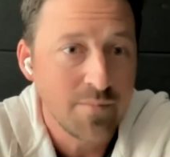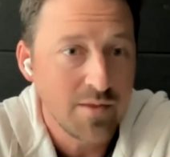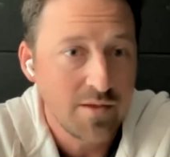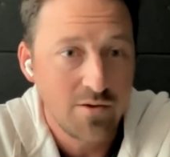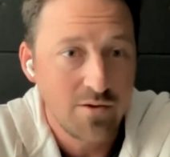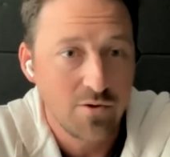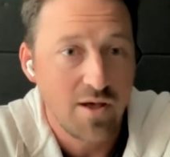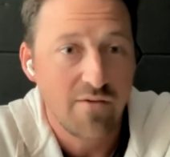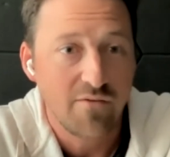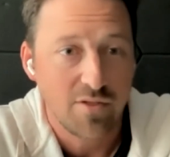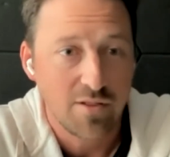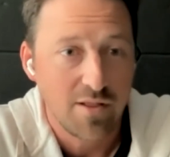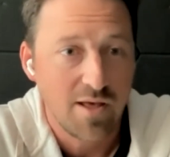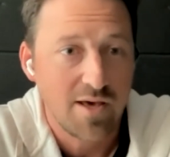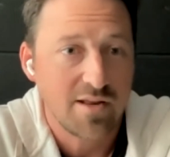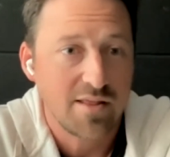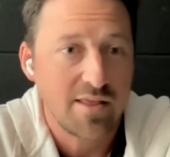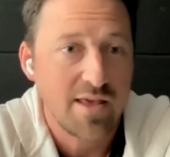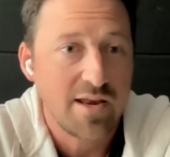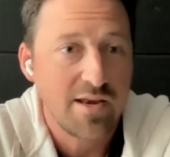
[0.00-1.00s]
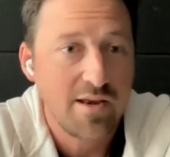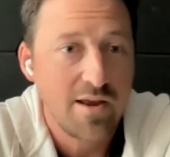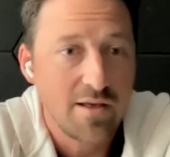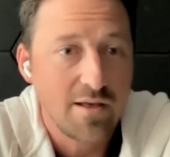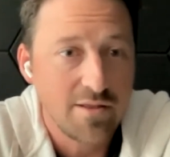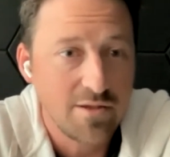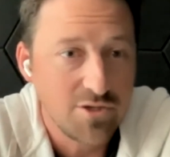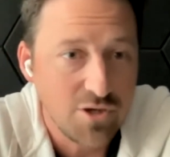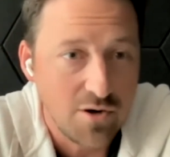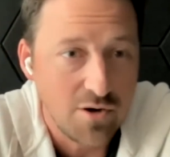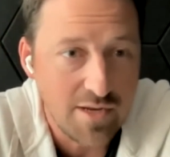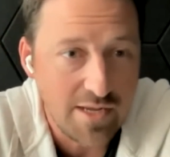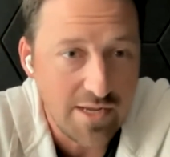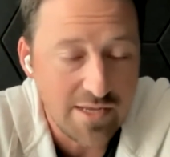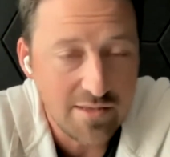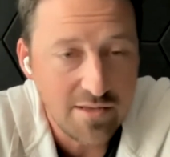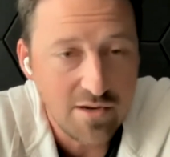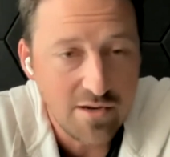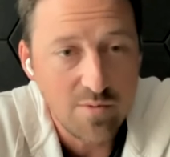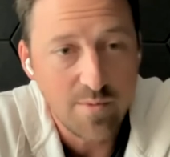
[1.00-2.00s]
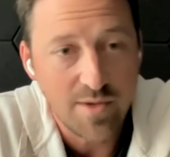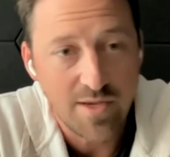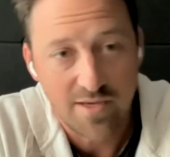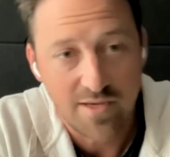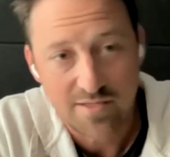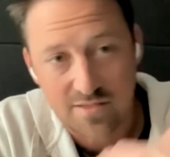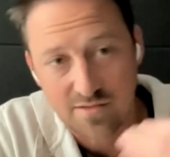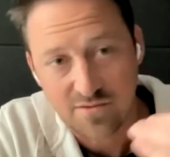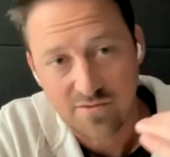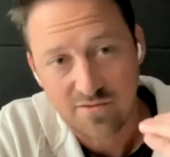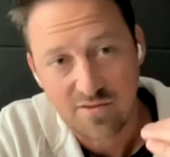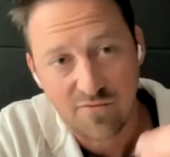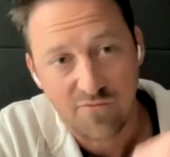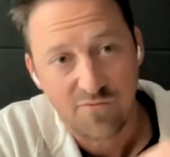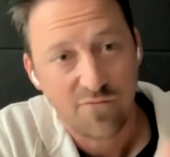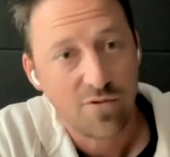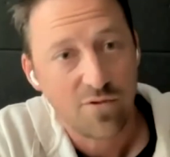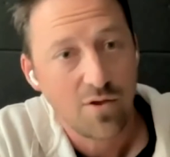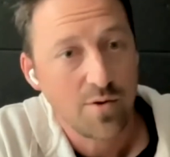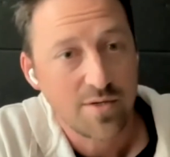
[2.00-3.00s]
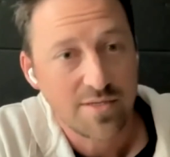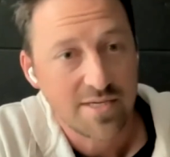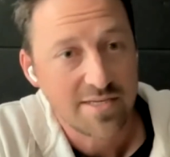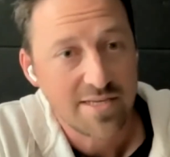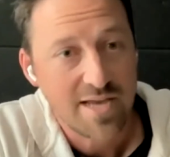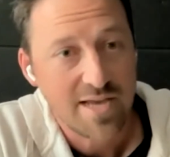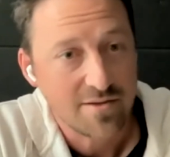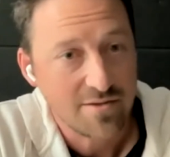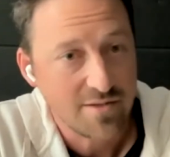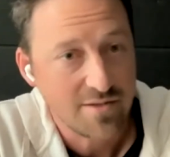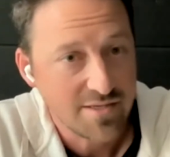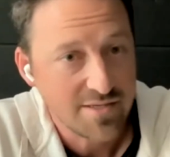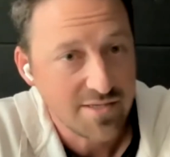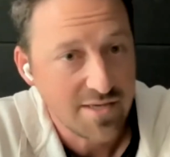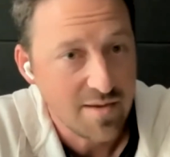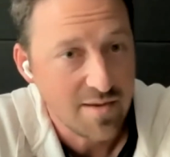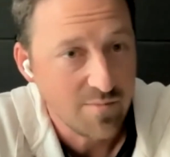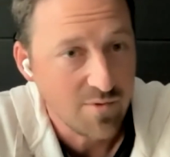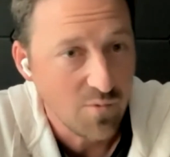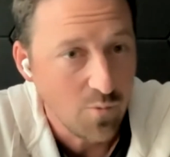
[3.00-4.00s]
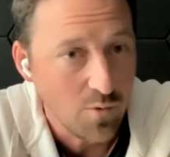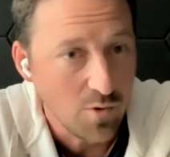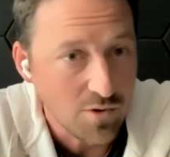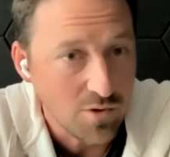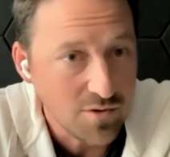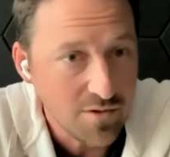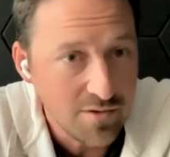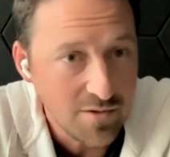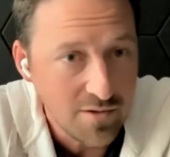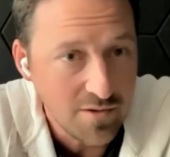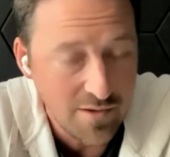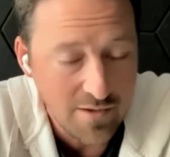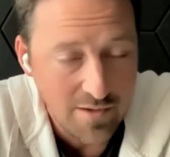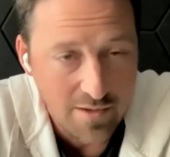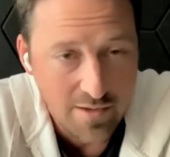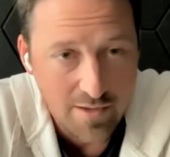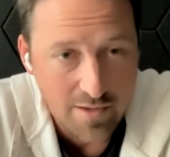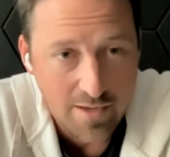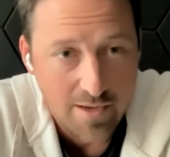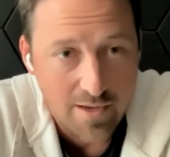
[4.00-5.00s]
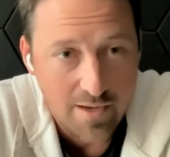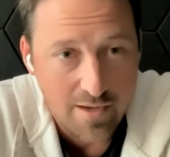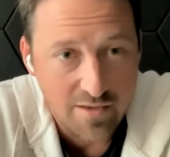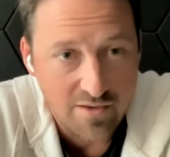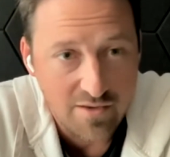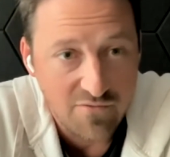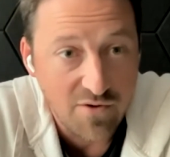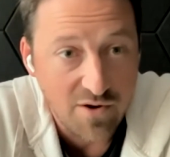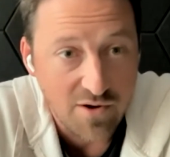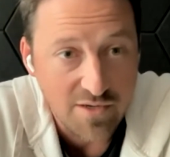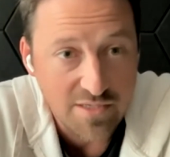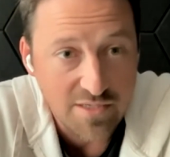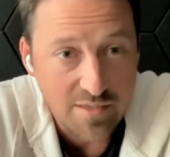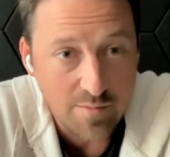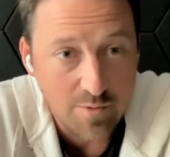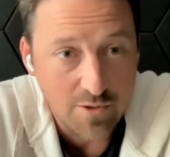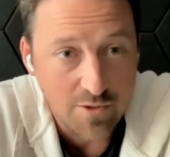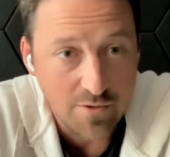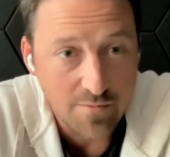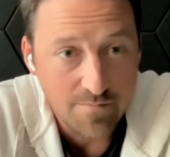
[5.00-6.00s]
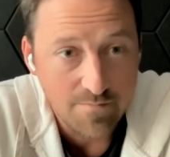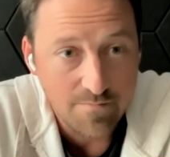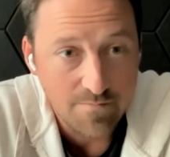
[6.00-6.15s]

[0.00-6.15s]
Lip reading: you'll have a lot of that knowledge already in there because the flow is exactly the same. The work is very similar.